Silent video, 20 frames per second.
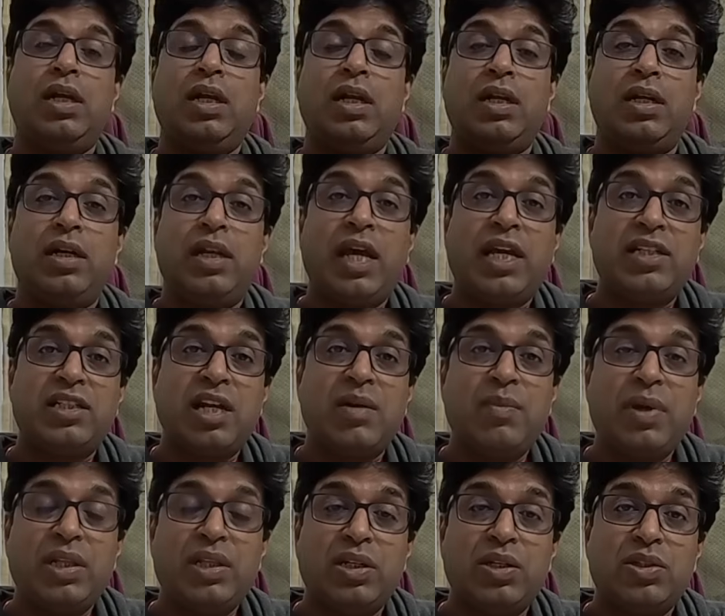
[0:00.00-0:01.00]

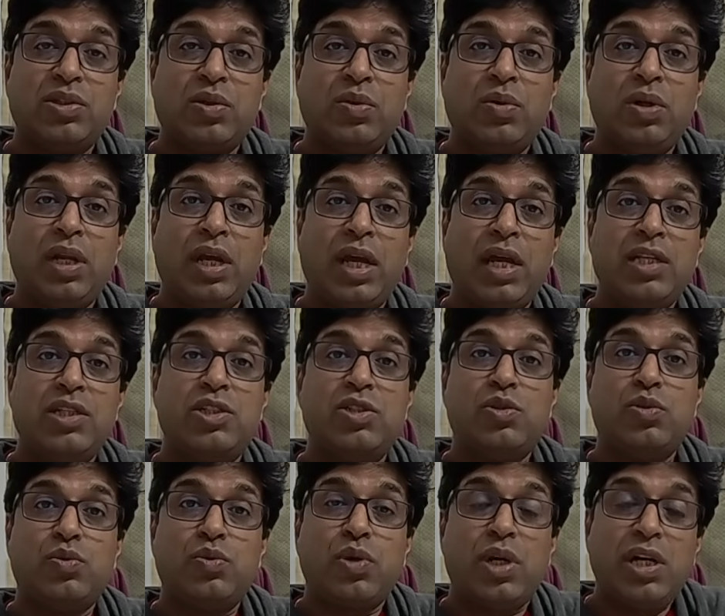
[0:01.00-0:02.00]
Dexamethasone
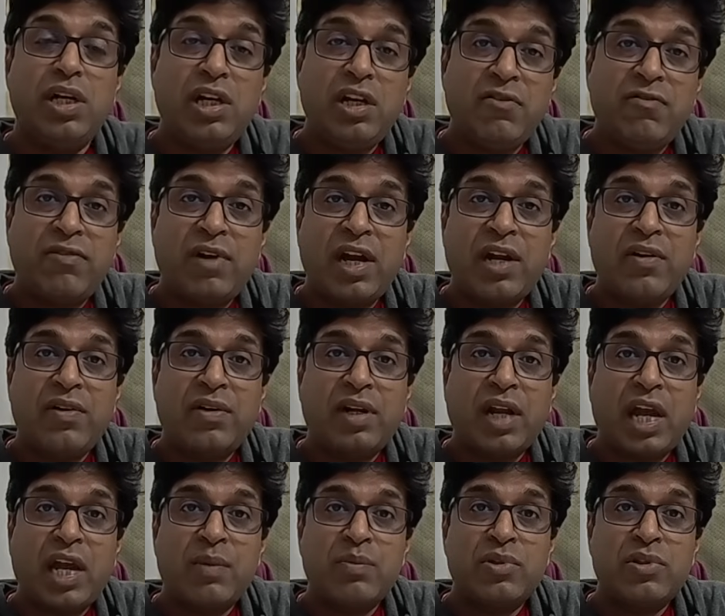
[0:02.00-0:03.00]
has 25
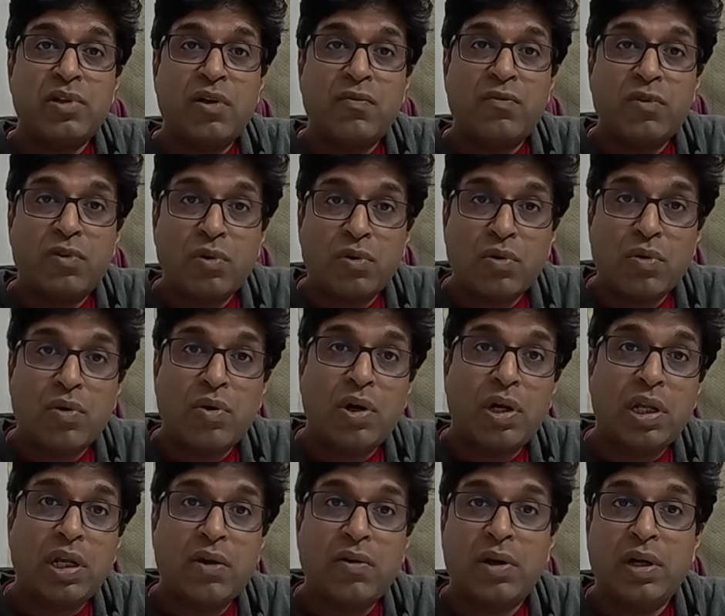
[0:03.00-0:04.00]
times of
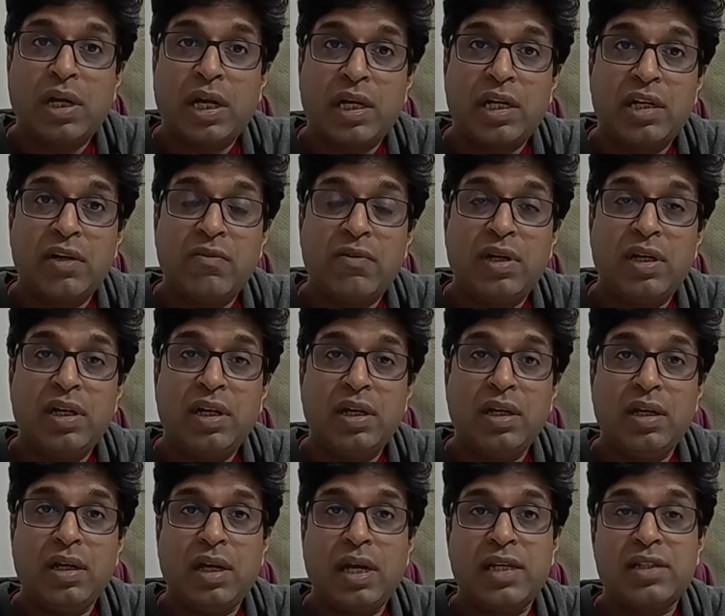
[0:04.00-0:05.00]
glucocorticoid
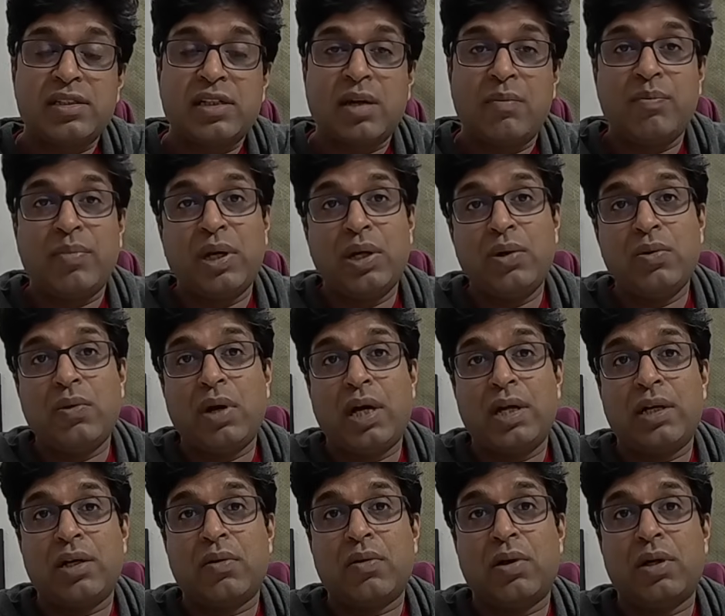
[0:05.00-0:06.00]
activity as compared to
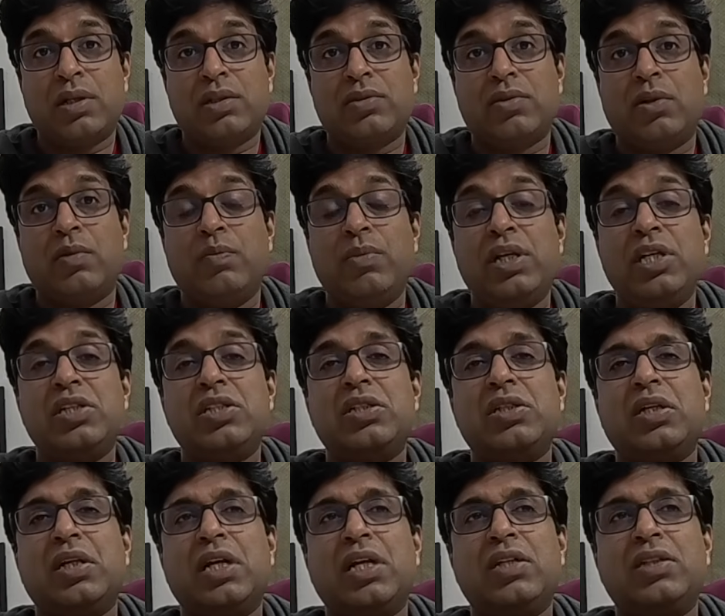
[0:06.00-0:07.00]
hydrocortisone.
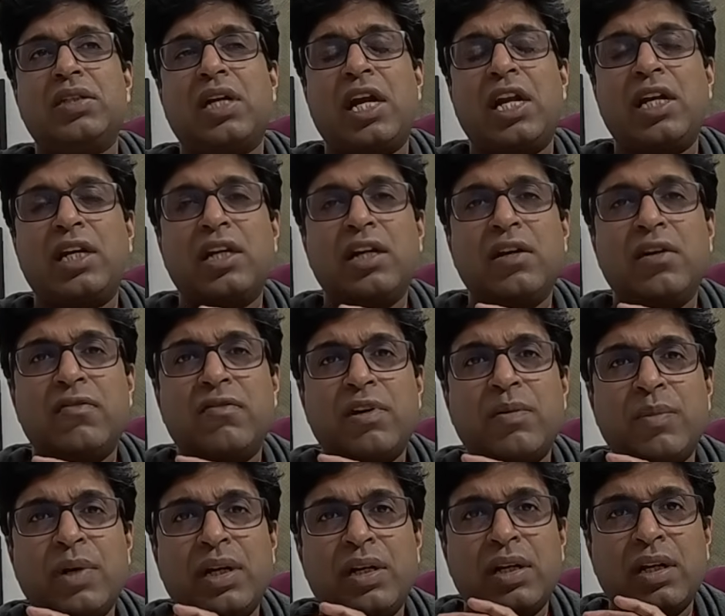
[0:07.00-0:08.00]
Means its
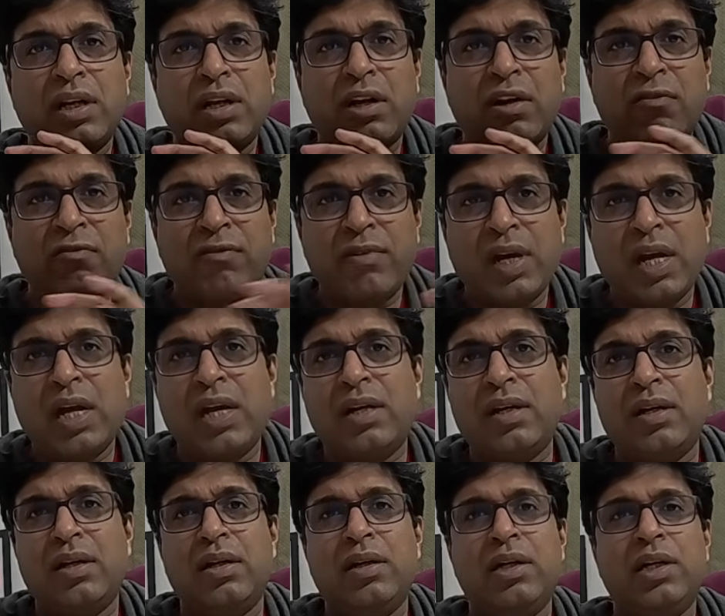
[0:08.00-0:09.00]
anti-inflammatory
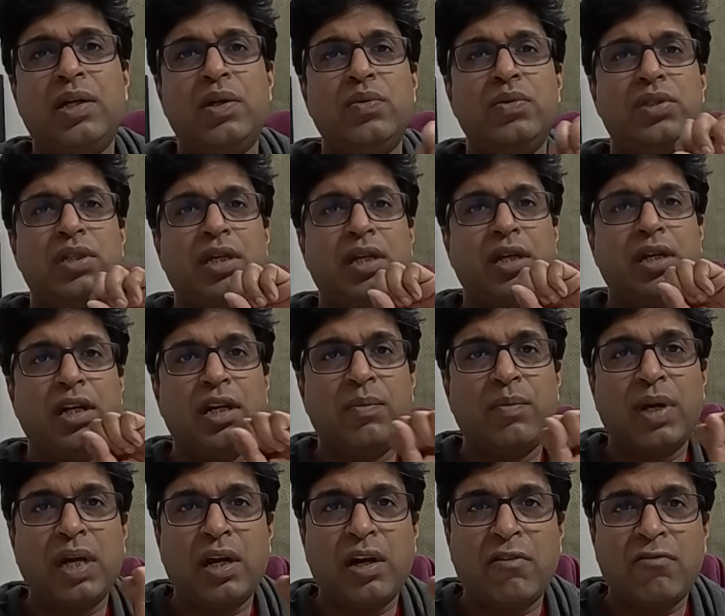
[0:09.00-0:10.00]
effect, reducing
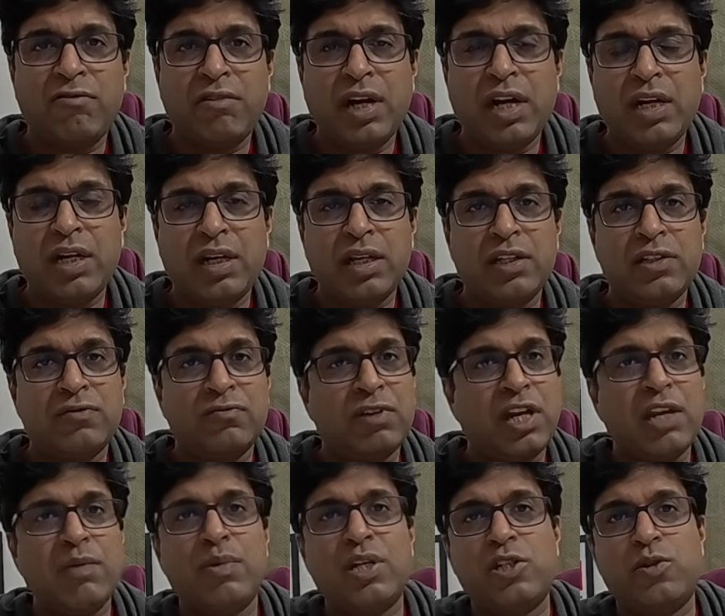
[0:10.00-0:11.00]
edema effect is
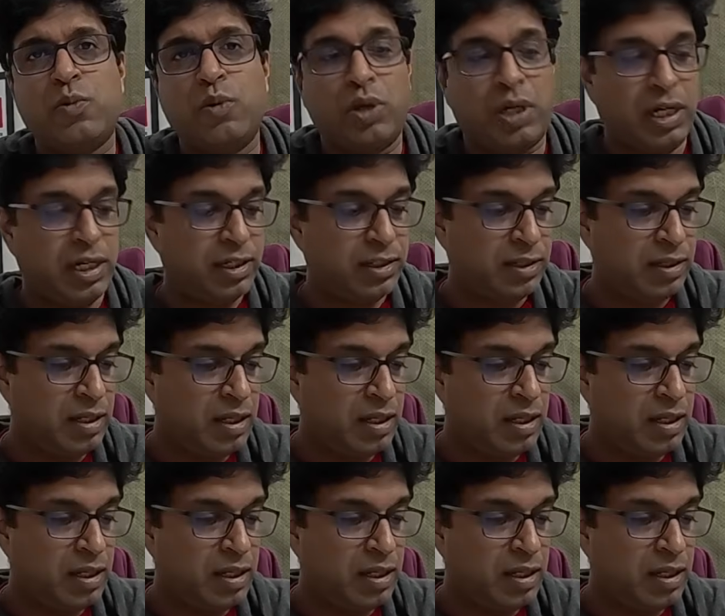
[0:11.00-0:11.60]
very much potent.